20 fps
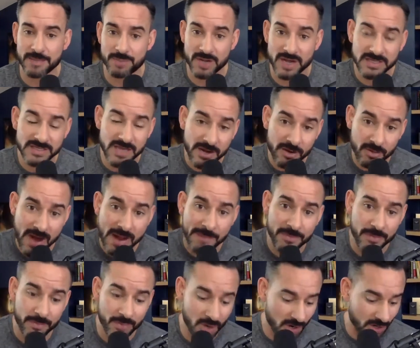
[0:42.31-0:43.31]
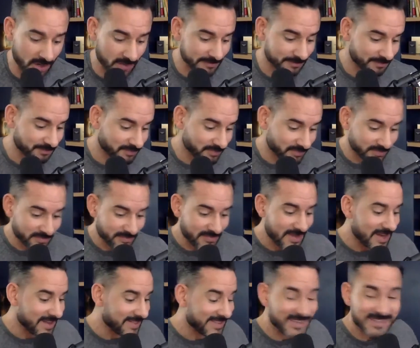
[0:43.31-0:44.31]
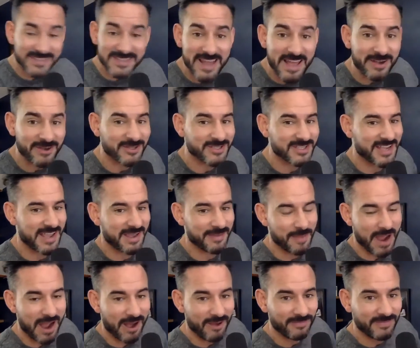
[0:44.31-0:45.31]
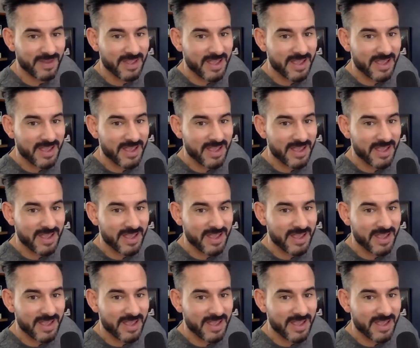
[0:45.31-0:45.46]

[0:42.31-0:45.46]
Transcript: But as I grabbed the book, these letters came out.